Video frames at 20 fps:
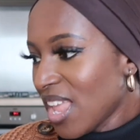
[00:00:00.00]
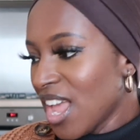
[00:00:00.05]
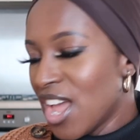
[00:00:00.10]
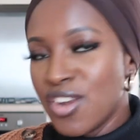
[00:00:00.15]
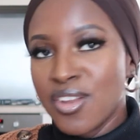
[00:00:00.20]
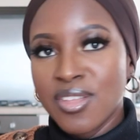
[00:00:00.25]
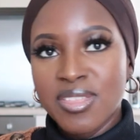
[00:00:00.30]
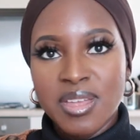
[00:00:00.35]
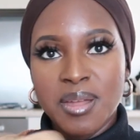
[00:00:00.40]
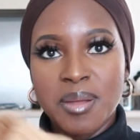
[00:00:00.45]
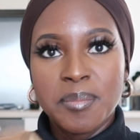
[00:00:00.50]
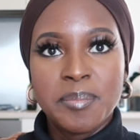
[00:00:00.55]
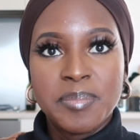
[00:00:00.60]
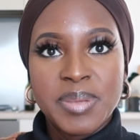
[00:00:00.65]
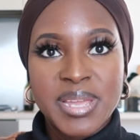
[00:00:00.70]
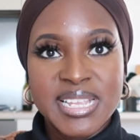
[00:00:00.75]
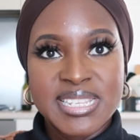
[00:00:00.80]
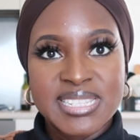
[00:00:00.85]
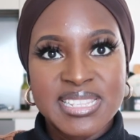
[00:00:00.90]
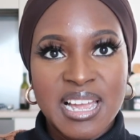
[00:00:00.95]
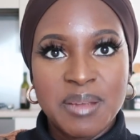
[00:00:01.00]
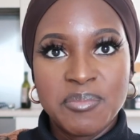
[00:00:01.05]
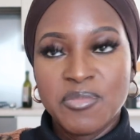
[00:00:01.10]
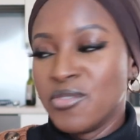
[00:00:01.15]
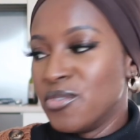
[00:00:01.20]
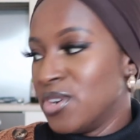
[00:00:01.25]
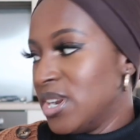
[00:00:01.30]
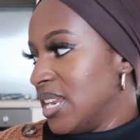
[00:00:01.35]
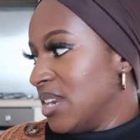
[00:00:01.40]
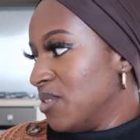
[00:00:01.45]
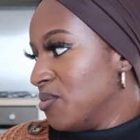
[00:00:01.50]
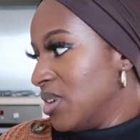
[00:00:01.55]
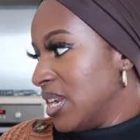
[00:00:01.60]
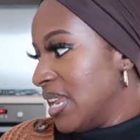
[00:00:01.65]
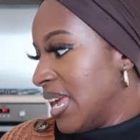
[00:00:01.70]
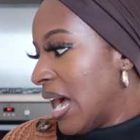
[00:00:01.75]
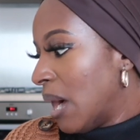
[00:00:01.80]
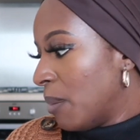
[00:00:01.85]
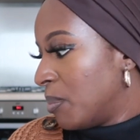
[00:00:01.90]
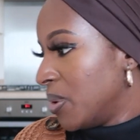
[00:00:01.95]
another piece that I'm really,
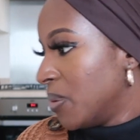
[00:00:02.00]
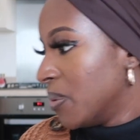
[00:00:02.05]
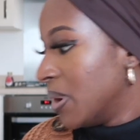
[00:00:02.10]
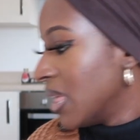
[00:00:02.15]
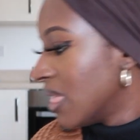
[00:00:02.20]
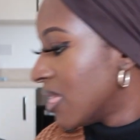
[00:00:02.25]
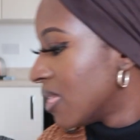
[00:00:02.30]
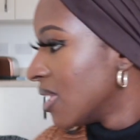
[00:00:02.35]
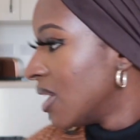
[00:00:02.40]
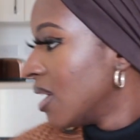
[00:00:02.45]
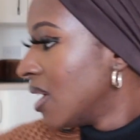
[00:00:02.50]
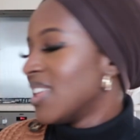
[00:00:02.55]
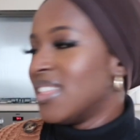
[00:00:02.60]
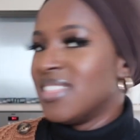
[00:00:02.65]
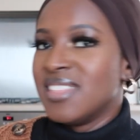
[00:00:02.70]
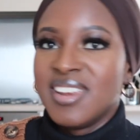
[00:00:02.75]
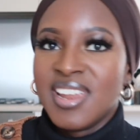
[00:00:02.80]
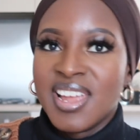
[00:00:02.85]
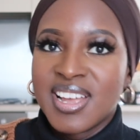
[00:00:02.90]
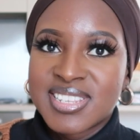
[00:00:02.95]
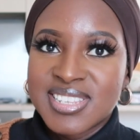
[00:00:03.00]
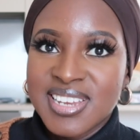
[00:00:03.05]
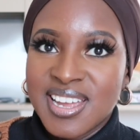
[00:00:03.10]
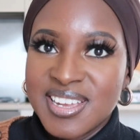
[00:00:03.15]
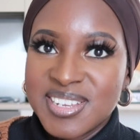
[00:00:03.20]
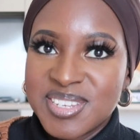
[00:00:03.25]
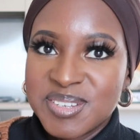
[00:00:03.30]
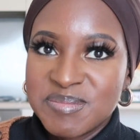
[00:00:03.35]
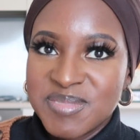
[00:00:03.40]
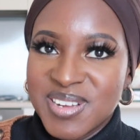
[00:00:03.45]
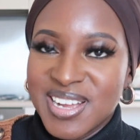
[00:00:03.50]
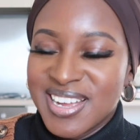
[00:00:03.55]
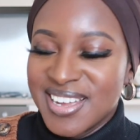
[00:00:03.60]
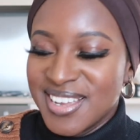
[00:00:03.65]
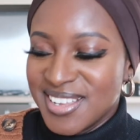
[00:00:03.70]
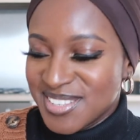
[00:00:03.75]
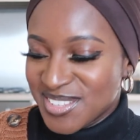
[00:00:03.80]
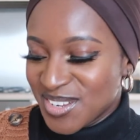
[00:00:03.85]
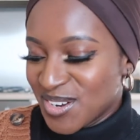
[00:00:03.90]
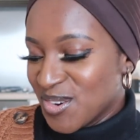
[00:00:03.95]
really happy with. The next item,
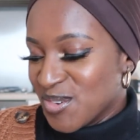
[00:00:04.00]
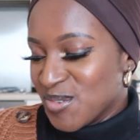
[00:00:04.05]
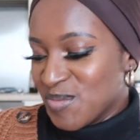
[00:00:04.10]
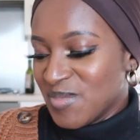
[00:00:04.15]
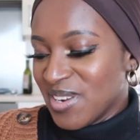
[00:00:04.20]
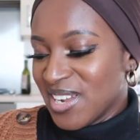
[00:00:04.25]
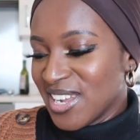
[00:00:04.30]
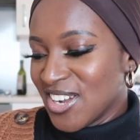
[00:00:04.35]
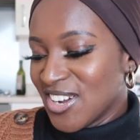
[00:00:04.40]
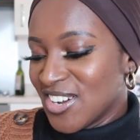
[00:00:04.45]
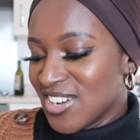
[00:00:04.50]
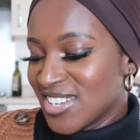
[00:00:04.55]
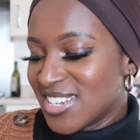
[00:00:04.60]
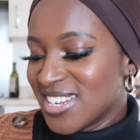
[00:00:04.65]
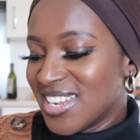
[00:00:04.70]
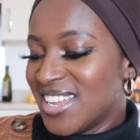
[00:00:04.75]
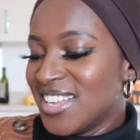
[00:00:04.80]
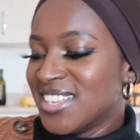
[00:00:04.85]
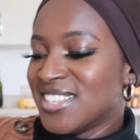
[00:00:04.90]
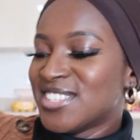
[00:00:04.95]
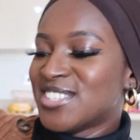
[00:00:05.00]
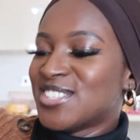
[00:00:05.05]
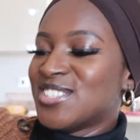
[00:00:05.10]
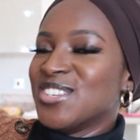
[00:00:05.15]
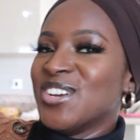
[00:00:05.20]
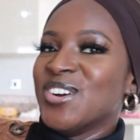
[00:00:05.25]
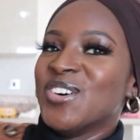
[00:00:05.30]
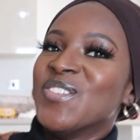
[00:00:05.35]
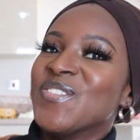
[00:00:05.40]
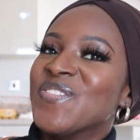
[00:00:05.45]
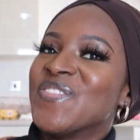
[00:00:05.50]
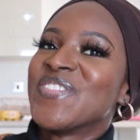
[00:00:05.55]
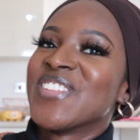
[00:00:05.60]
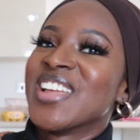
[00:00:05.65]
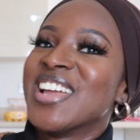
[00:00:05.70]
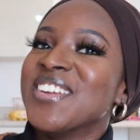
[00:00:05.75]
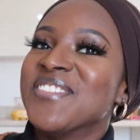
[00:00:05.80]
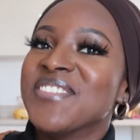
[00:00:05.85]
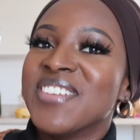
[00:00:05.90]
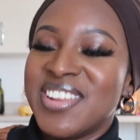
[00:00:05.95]
guys, oh my God, so
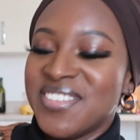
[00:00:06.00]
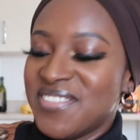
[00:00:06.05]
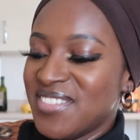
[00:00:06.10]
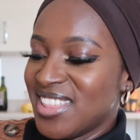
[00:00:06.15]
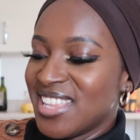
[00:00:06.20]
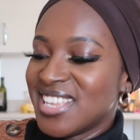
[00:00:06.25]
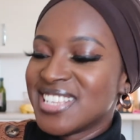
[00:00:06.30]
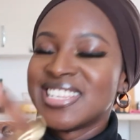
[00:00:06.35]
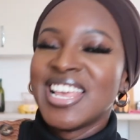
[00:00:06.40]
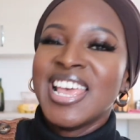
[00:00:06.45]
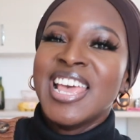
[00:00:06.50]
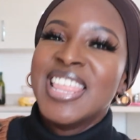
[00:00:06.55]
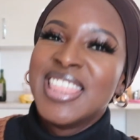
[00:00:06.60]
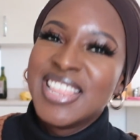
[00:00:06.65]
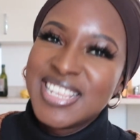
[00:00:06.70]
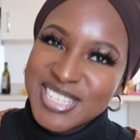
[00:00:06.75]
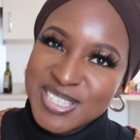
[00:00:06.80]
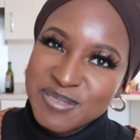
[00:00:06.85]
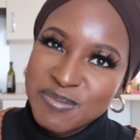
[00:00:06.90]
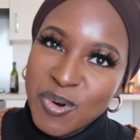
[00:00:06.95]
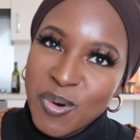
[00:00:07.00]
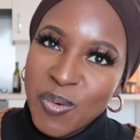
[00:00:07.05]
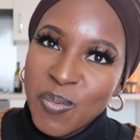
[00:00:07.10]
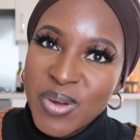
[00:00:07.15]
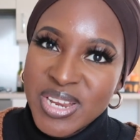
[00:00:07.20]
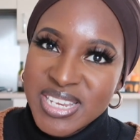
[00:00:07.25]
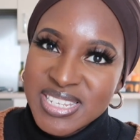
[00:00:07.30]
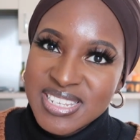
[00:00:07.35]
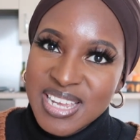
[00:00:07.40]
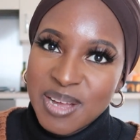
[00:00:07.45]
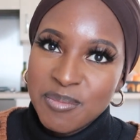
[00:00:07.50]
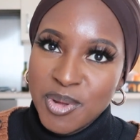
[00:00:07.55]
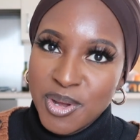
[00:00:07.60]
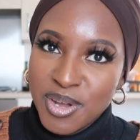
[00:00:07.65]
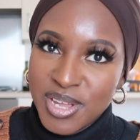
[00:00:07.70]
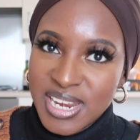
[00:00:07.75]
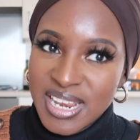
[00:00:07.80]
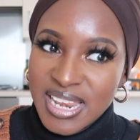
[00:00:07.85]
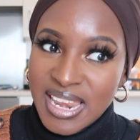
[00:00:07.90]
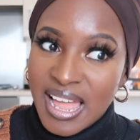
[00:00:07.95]
are you ready for this? This is more winter, I'm not
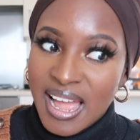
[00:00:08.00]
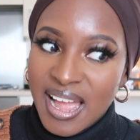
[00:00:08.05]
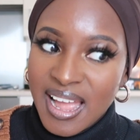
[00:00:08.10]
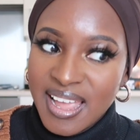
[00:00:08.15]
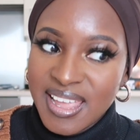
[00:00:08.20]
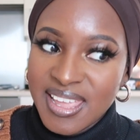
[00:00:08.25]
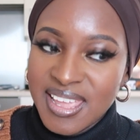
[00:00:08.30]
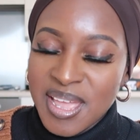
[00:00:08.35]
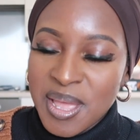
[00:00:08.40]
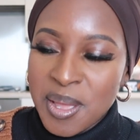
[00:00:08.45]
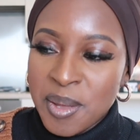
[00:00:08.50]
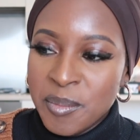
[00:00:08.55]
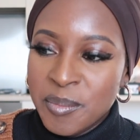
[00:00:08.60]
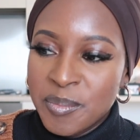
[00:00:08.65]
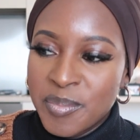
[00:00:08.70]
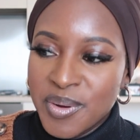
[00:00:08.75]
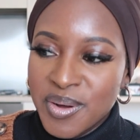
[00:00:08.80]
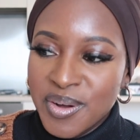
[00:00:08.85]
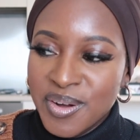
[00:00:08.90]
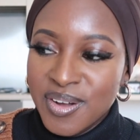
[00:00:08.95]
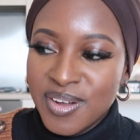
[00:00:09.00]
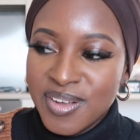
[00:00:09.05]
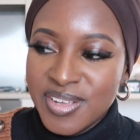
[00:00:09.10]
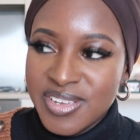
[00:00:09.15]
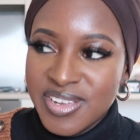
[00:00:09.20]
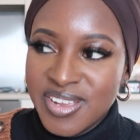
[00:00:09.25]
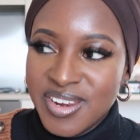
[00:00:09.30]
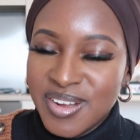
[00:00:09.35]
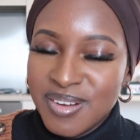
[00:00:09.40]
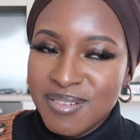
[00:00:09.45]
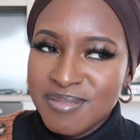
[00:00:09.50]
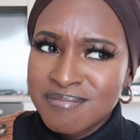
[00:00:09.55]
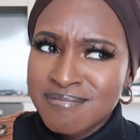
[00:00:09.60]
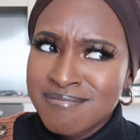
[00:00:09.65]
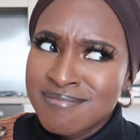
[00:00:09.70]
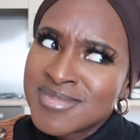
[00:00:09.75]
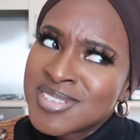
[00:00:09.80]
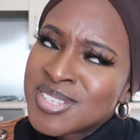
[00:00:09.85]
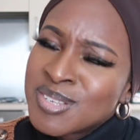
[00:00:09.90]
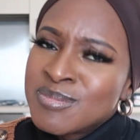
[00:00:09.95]
gonna lie, but you know,
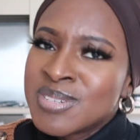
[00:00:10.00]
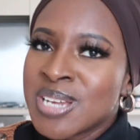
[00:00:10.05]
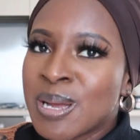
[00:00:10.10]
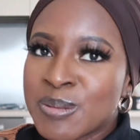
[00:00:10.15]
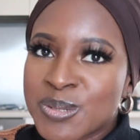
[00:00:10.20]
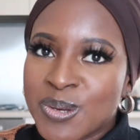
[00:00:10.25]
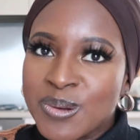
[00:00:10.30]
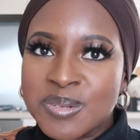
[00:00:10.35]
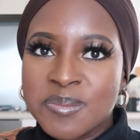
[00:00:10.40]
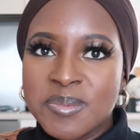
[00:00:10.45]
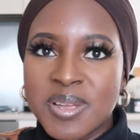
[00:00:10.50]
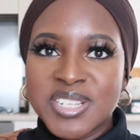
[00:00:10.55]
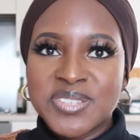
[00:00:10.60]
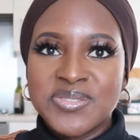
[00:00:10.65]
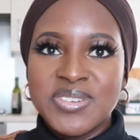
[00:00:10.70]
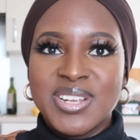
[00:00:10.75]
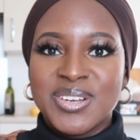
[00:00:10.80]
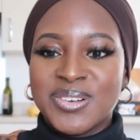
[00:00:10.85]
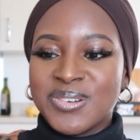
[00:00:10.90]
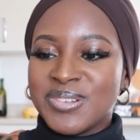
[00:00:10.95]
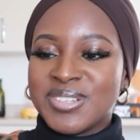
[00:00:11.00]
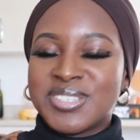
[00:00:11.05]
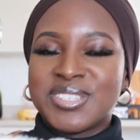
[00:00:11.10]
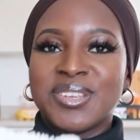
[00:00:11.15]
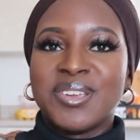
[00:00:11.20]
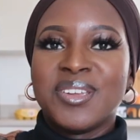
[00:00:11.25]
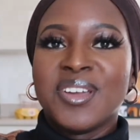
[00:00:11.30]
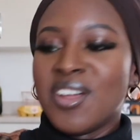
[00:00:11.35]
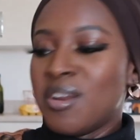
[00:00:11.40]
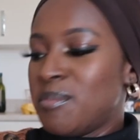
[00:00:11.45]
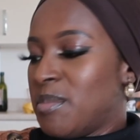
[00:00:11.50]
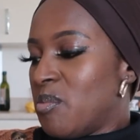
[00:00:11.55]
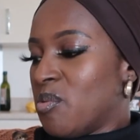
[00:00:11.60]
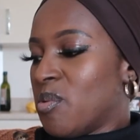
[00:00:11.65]
sometimes autumn gets really cold, so you gotta be